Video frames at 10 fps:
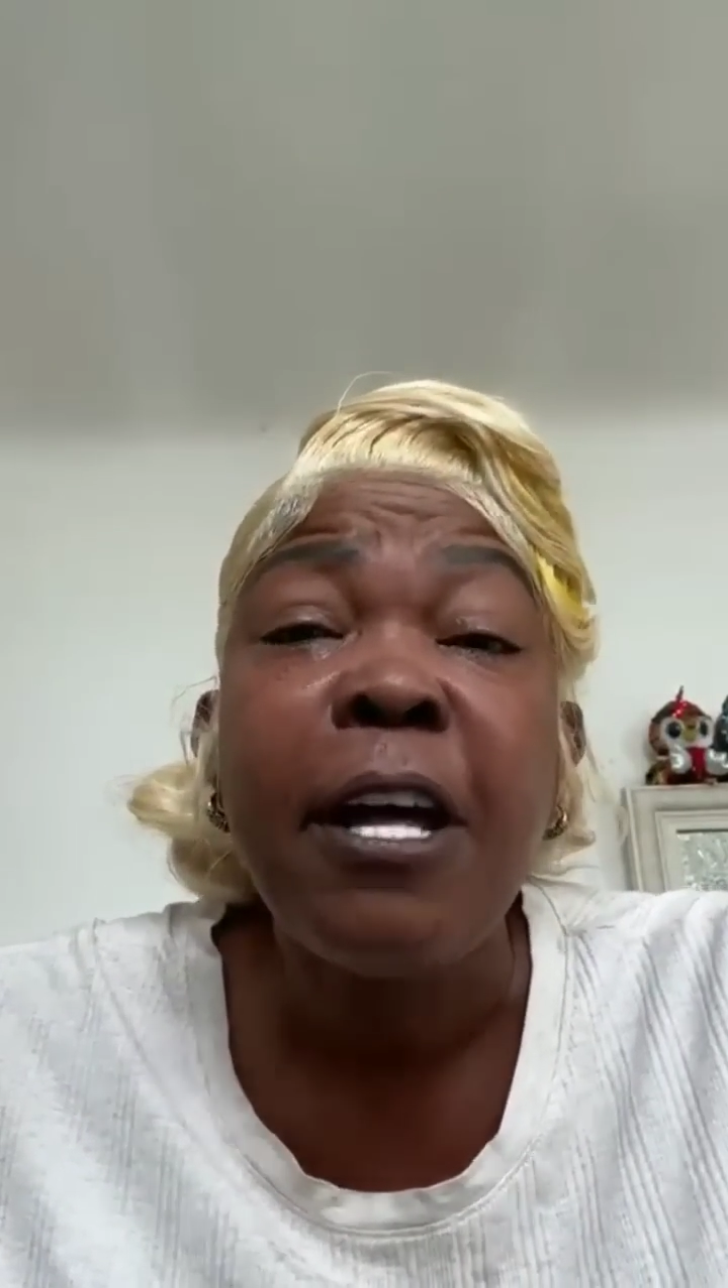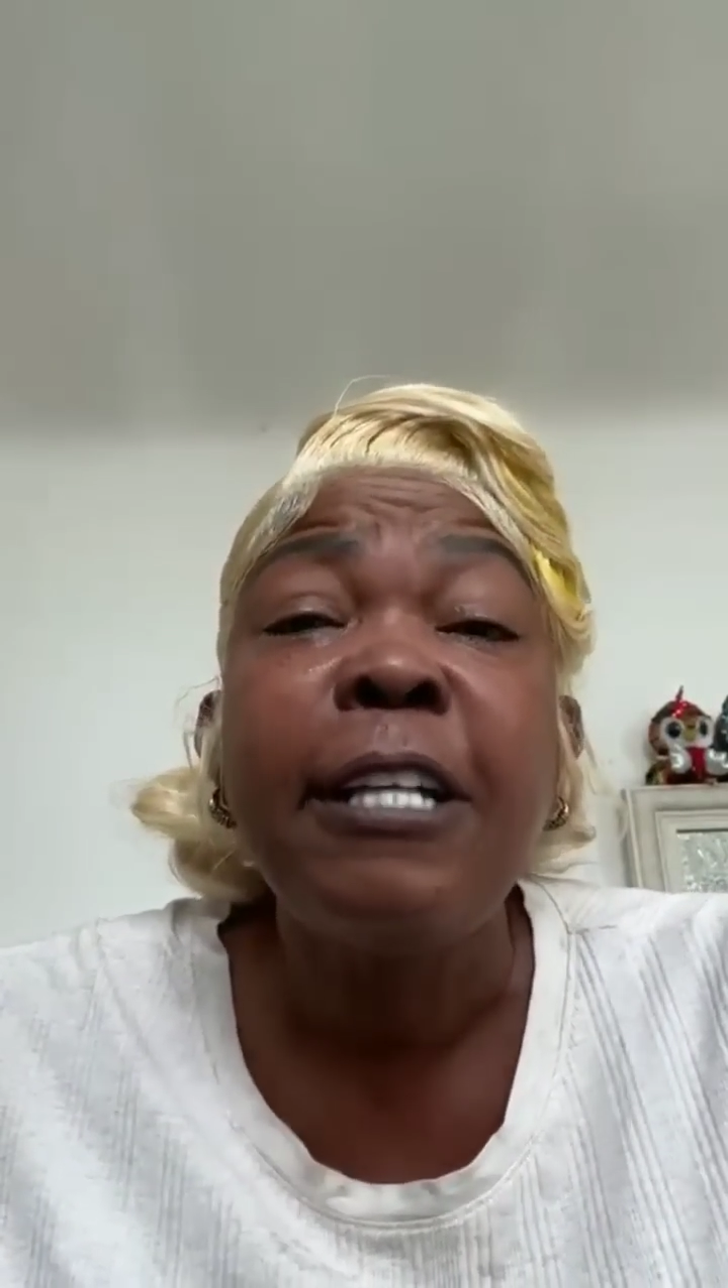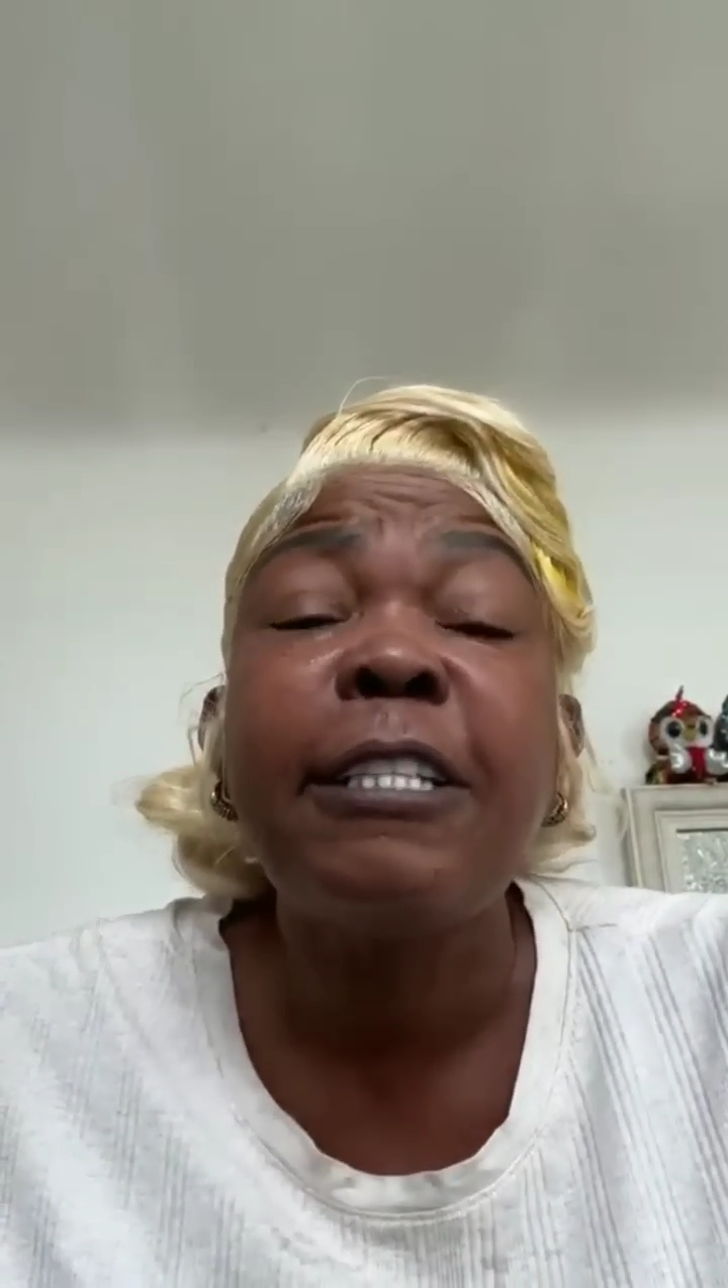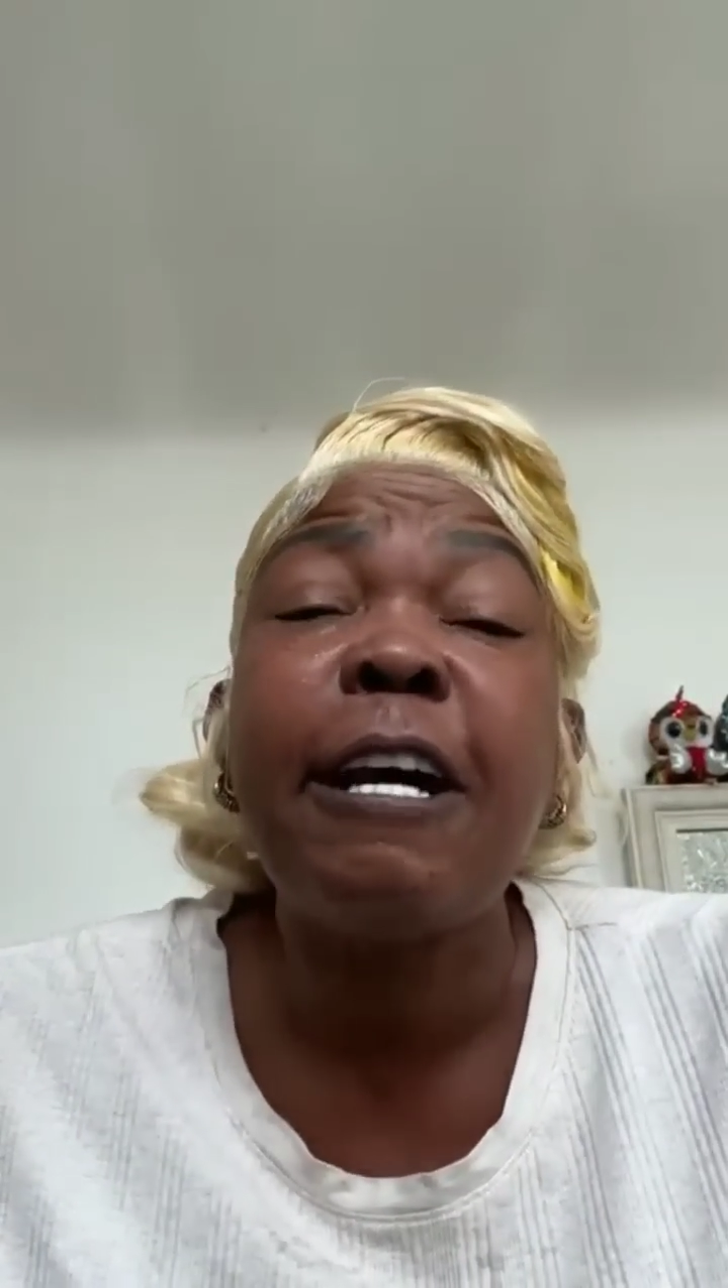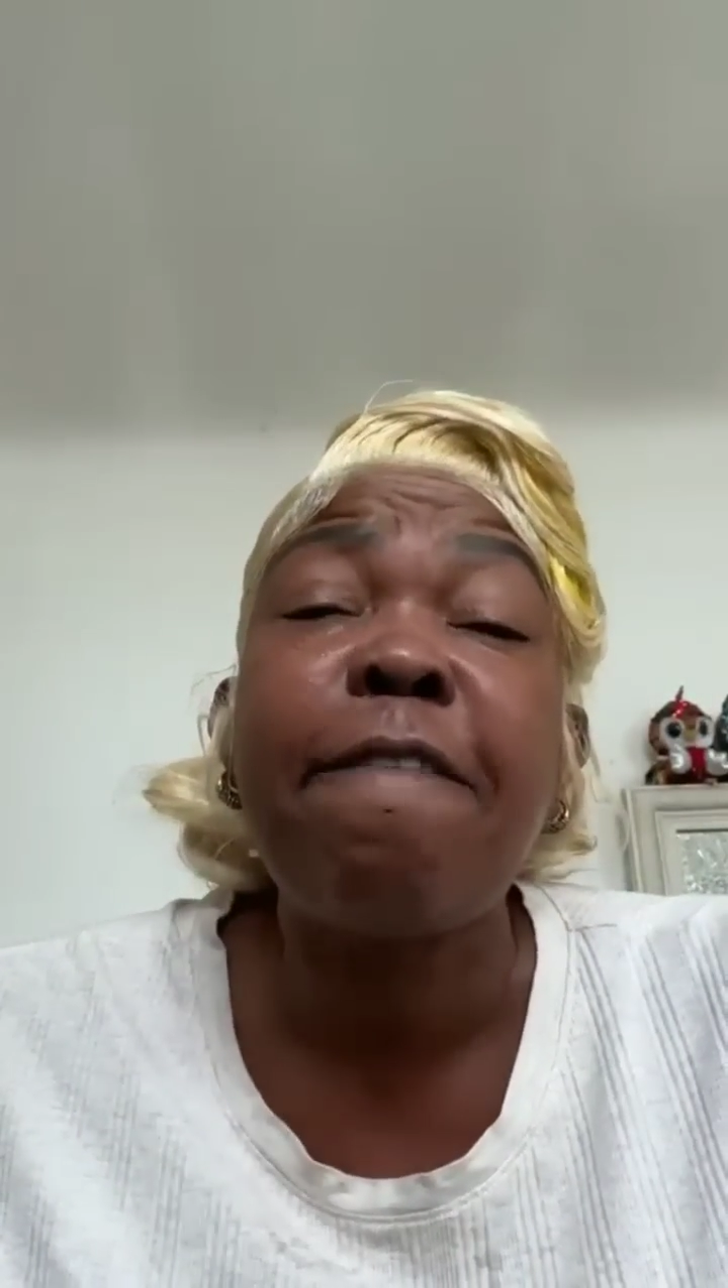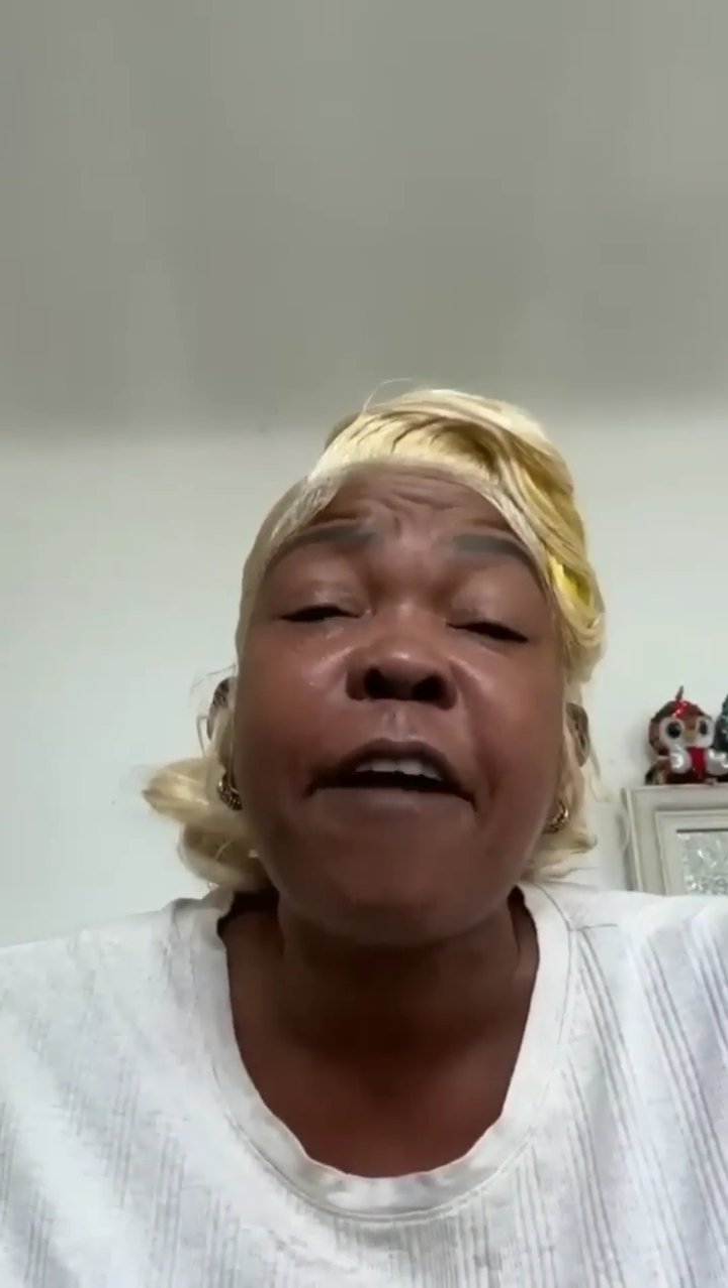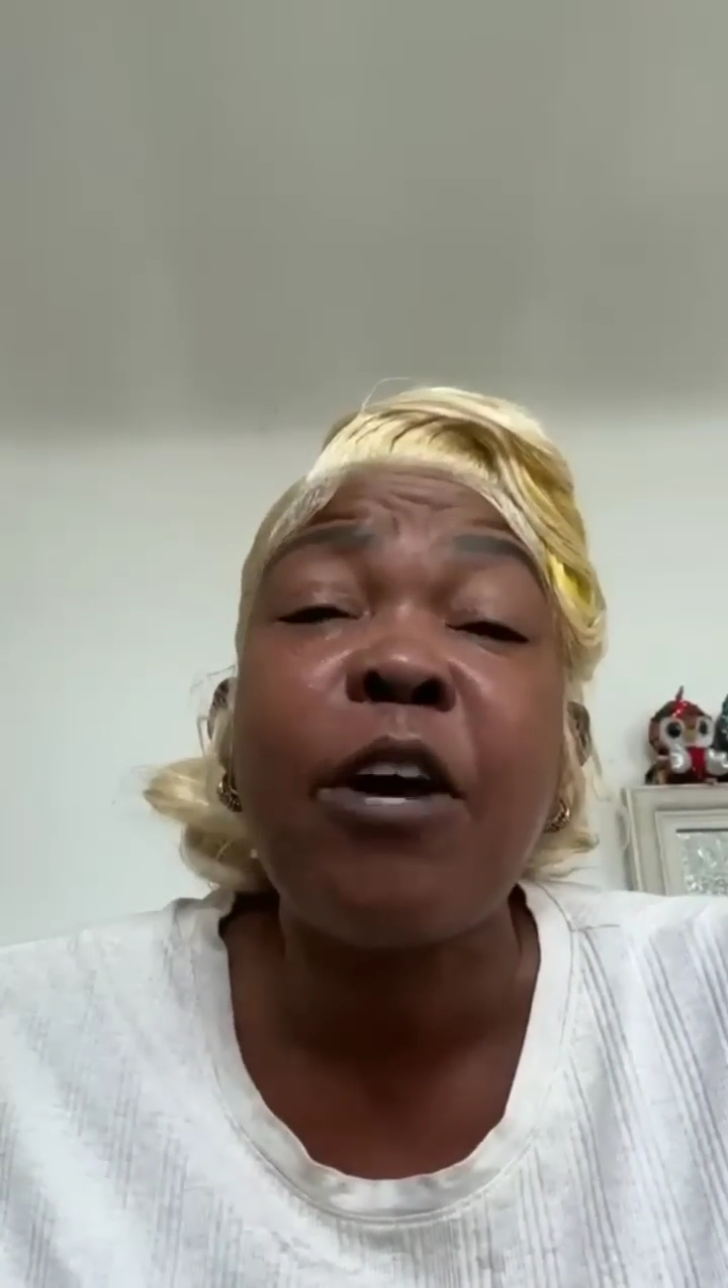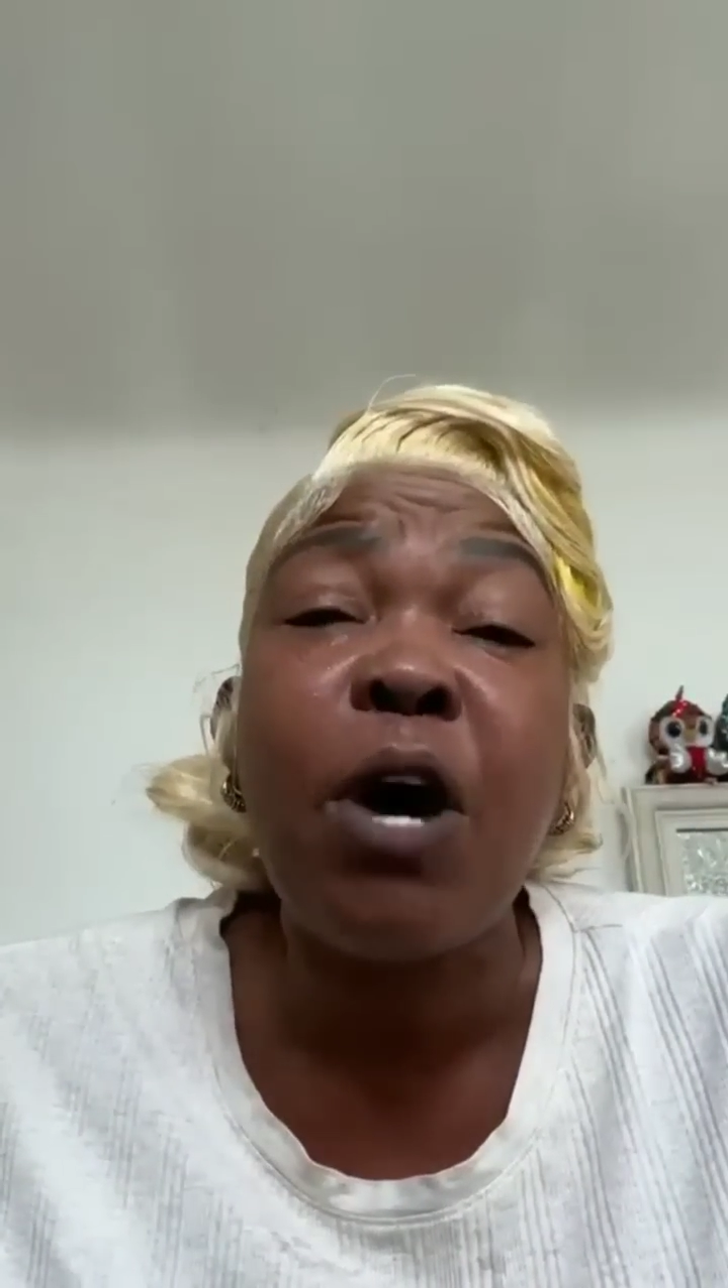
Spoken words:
So if I find